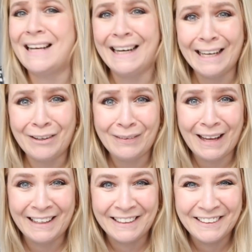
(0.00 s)
said little
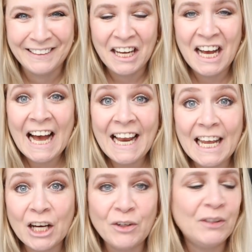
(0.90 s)
then.
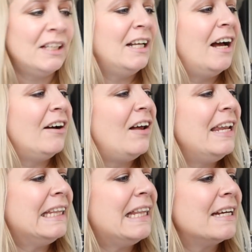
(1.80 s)
I got a
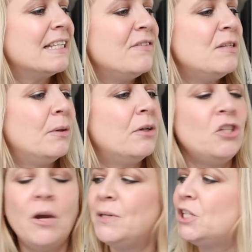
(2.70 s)
little activity book.
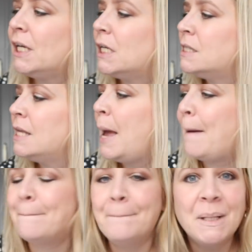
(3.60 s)
Chubby Chicks,
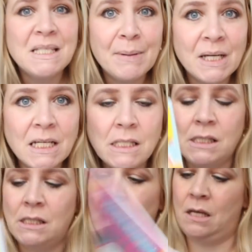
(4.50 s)
Busy Bunnies.
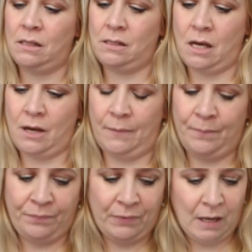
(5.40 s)
So
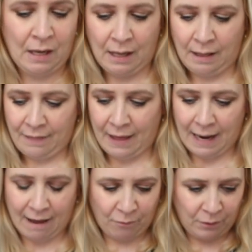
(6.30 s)

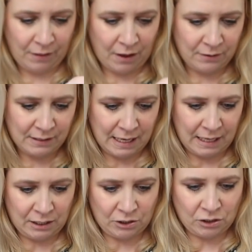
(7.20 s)
they'll have one of those
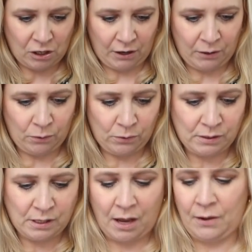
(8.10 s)
each. I
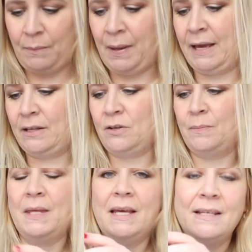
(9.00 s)
also picked
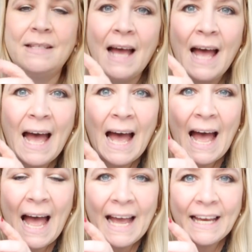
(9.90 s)
up these
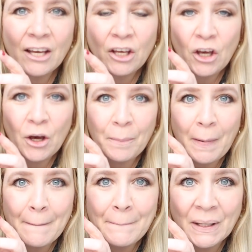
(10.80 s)
egg
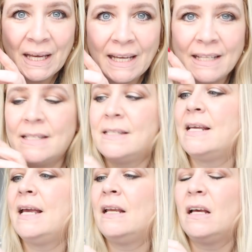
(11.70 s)
cup
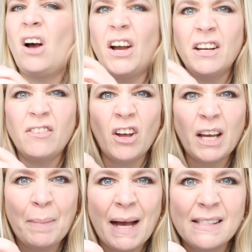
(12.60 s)
buckets in kind of
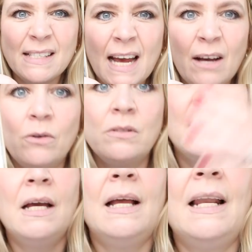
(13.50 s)
like pastels.
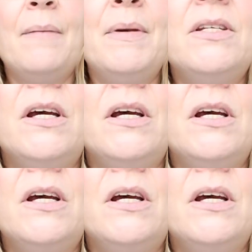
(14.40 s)
Let me